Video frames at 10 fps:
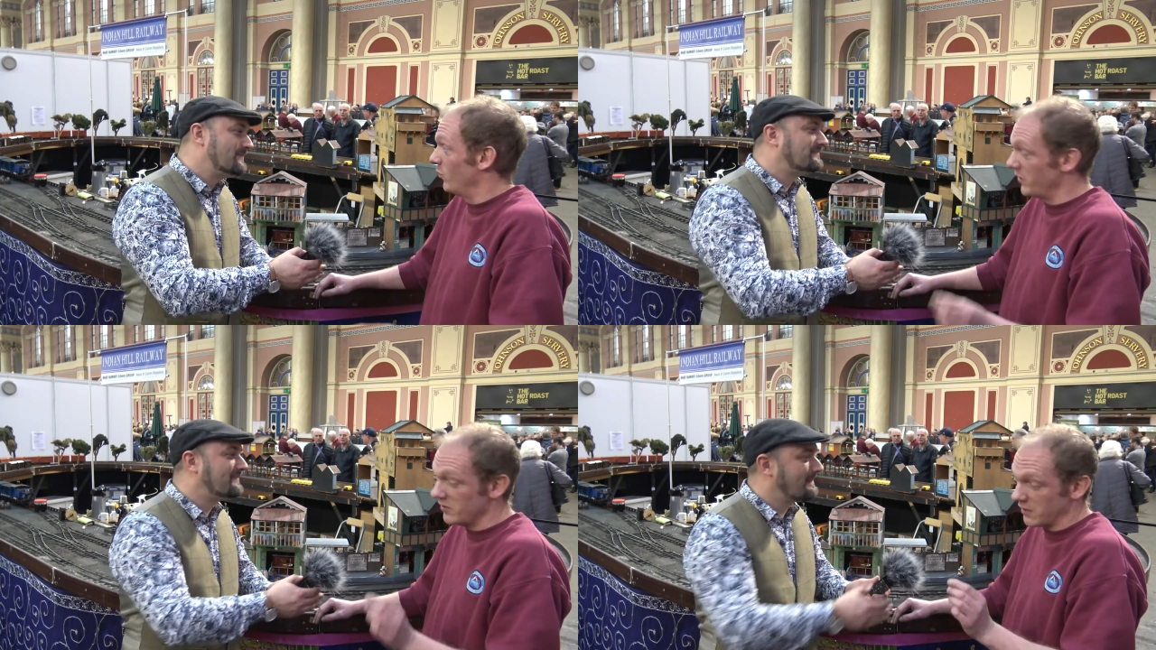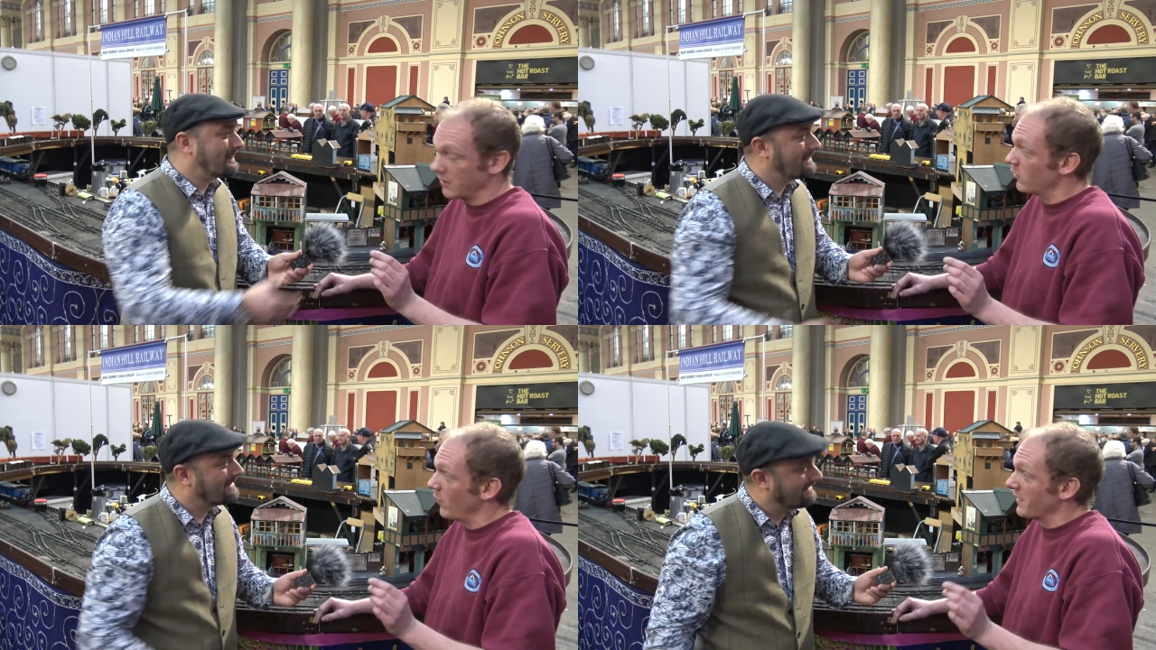Speaker 1: these
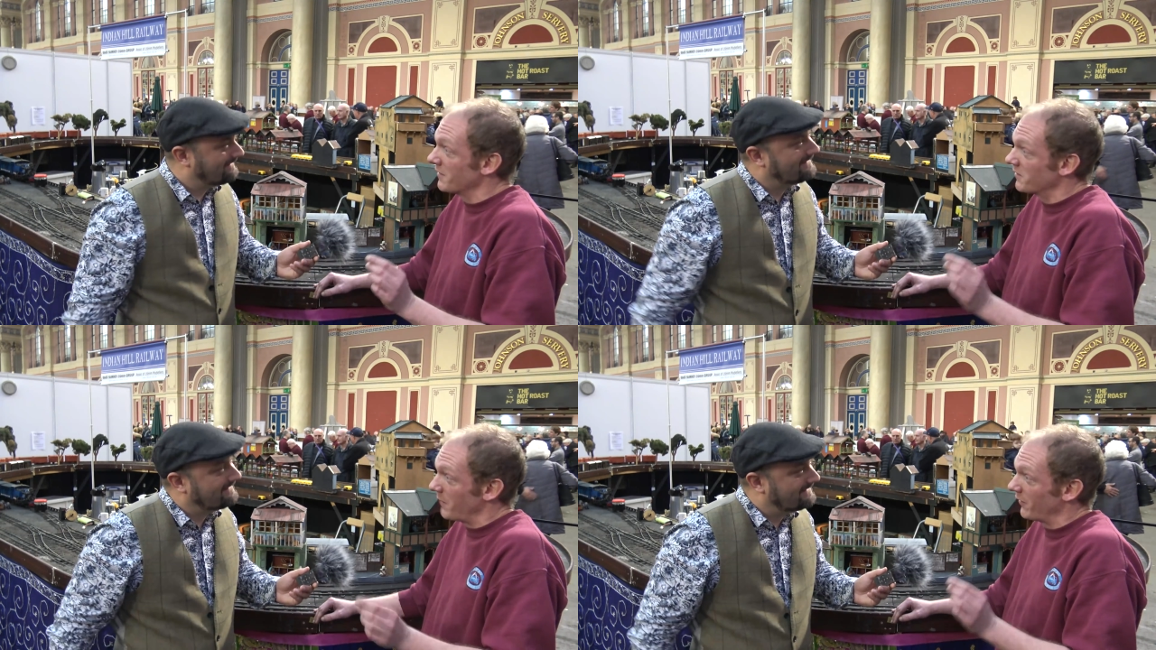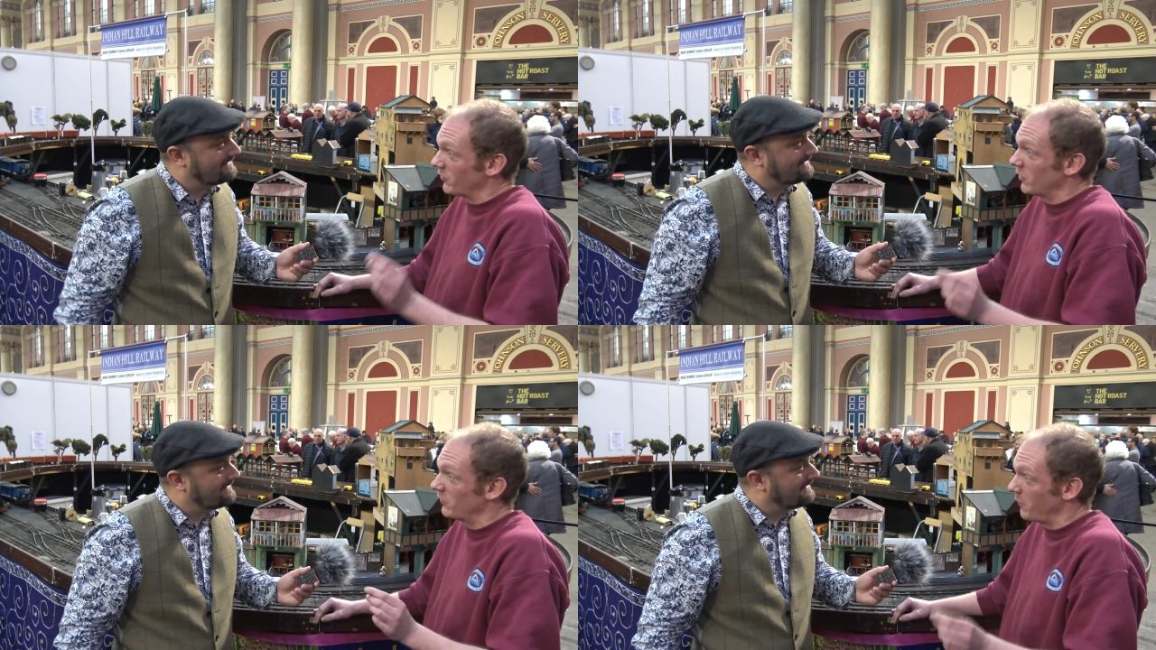little grains about the
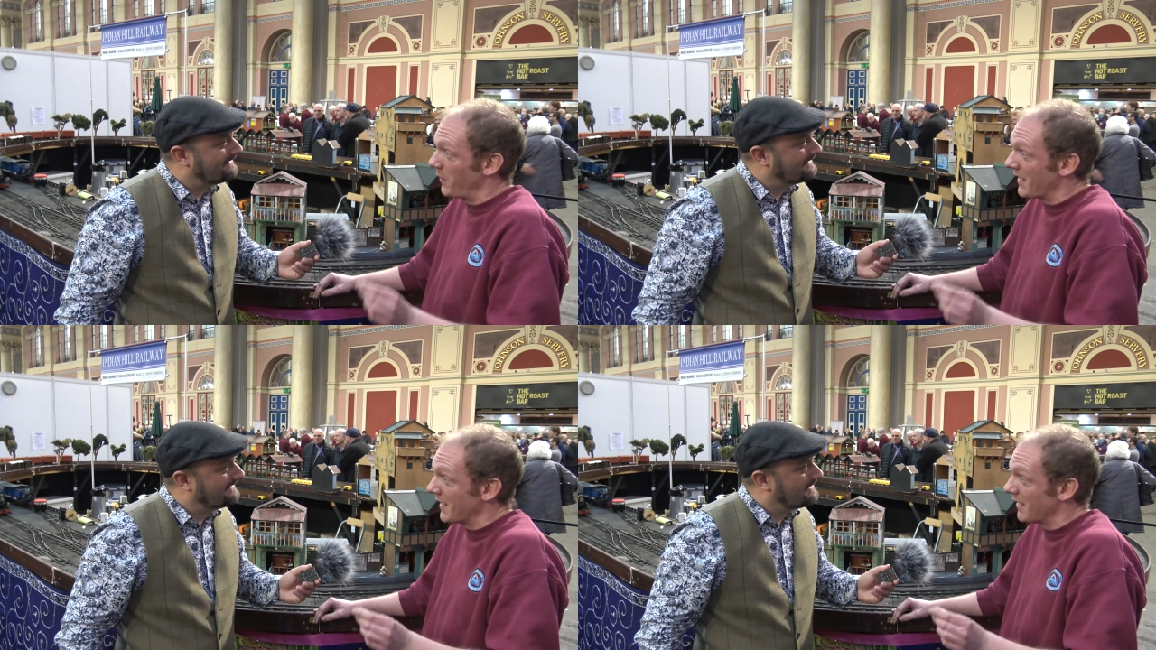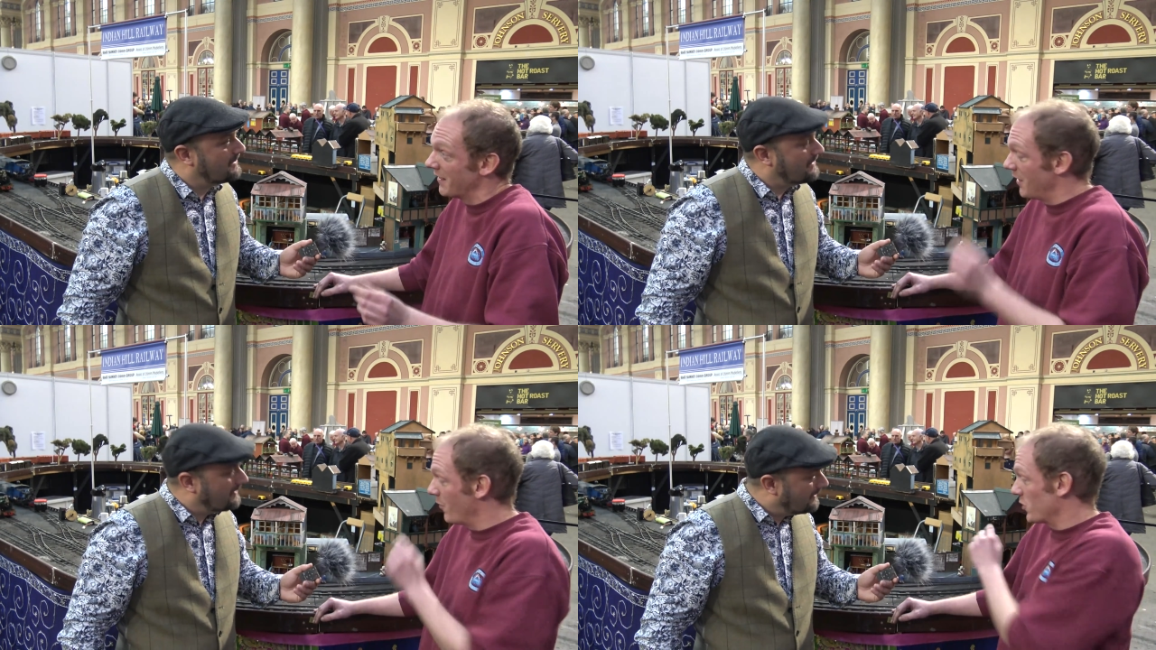size of a pea,
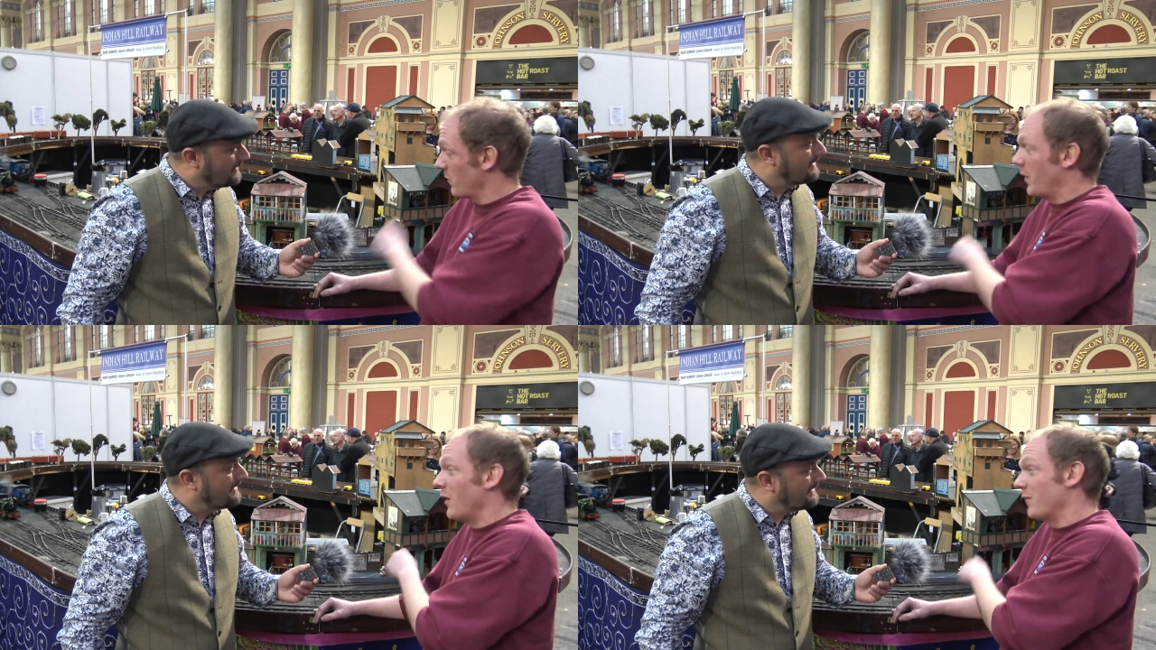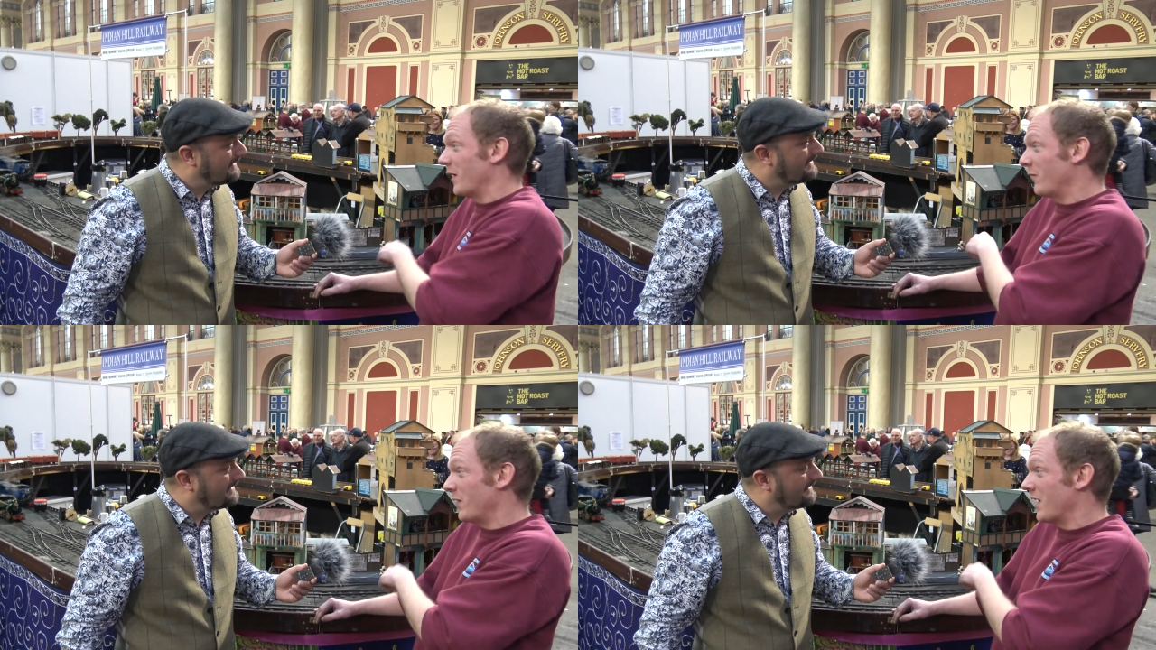which are perfect for